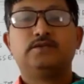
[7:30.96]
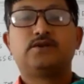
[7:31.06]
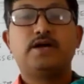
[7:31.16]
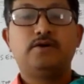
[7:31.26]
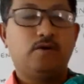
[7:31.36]

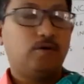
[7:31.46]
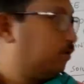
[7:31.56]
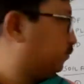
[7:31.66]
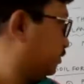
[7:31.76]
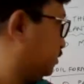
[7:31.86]
So I
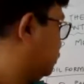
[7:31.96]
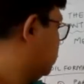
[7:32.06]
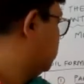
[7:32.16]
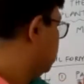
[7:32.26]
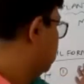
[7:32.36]
hope
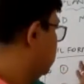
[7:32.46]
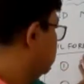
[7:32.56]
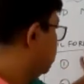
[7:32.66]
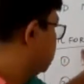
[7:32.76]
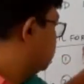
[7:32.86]

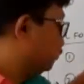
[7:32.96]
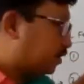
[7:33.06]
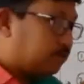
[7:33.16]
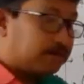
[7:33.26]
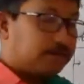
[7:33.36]

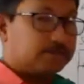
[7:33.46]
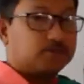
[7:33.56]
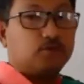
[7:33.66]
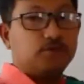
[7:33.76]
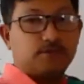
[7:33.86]
you have
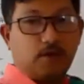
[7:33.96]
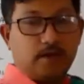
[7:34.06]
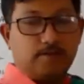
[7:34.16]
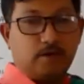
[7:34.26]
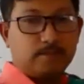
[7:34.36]
understood
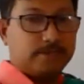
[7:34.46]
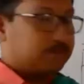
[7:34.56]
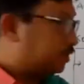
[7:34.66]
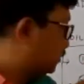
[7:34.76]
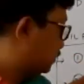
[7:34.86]
soil
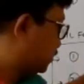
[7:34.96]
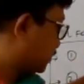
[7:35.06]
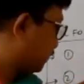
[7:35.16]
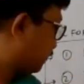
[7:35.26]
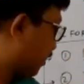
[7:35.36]
formation. These
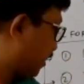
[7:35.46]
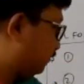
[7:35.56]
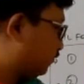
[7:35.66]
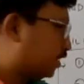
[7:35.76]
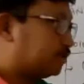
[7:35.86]
are the
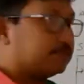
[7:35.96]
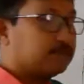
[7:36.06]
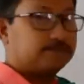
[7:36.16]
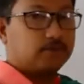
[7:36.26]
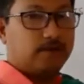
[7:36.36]
5
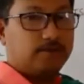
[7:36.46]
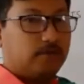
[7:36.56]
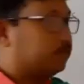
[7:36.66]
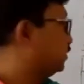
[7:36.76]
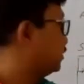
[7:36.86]
factors of soil
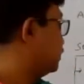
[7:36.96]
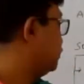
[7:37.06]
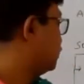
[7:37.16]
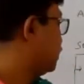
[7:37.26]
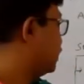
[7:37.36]

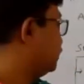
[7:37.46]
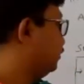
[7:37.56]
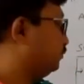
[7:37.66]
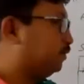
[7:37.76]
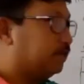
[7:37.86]
formation. Right,
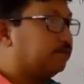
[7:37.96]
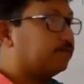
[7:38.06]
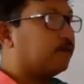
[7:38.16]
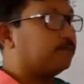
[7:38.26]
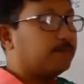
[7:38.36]
we begin
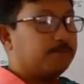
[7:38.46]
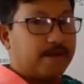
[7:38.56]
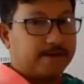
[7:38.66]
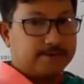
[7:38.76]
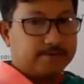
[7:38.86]
from the
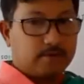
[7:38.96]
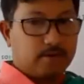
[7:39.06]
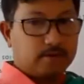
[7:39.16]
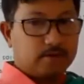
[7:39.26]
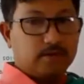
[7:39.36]
parent
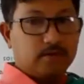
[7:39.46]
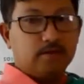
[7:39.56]
rock.